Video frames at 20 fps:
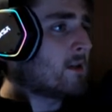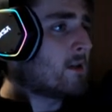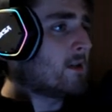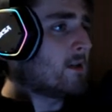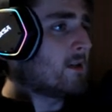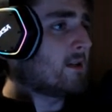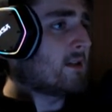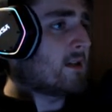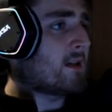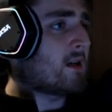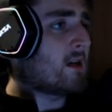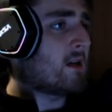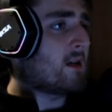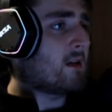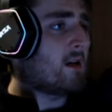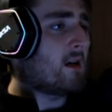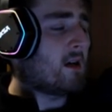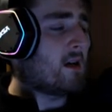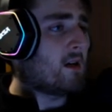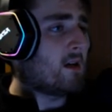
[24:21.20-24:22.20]
uh, I,
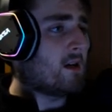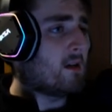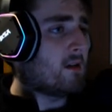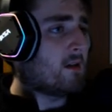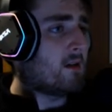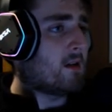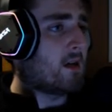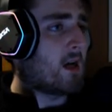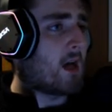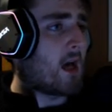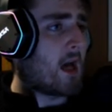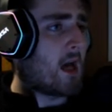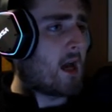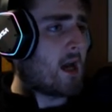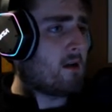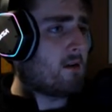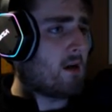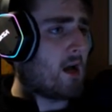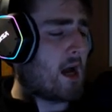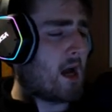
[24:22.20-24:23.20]
uh,
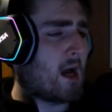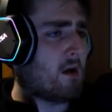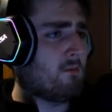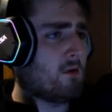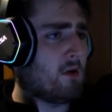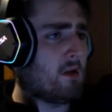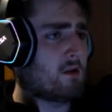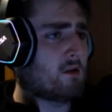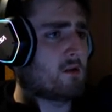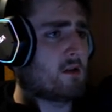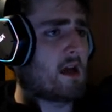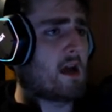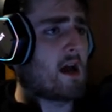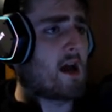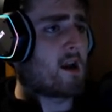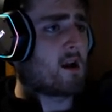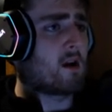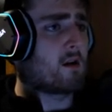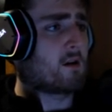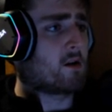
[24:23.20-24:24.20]
I, I'm getting
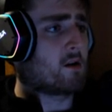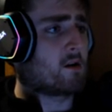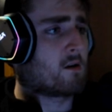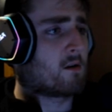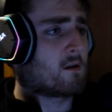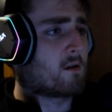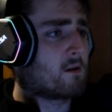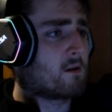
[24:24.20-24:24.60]
out of here.